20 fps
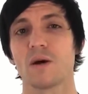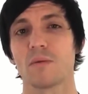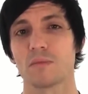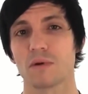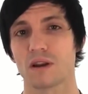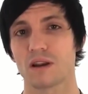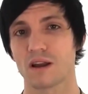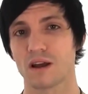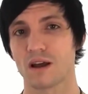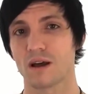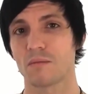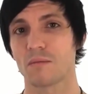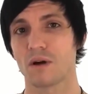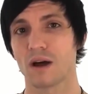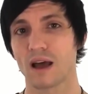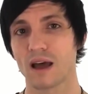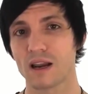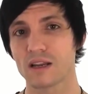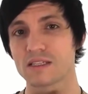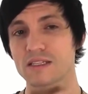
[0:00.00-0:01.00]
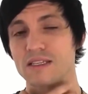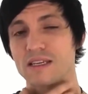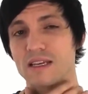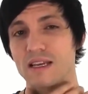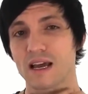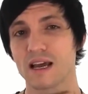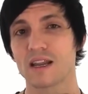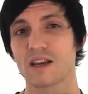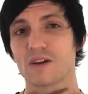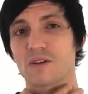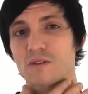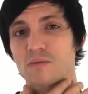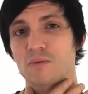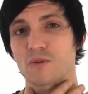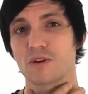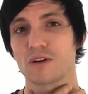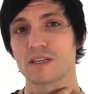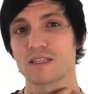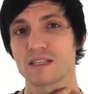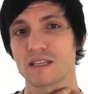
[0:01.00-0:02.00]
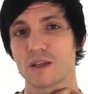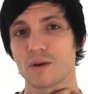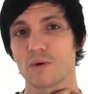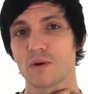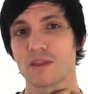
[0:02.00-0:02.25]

but how to sing high notes more easily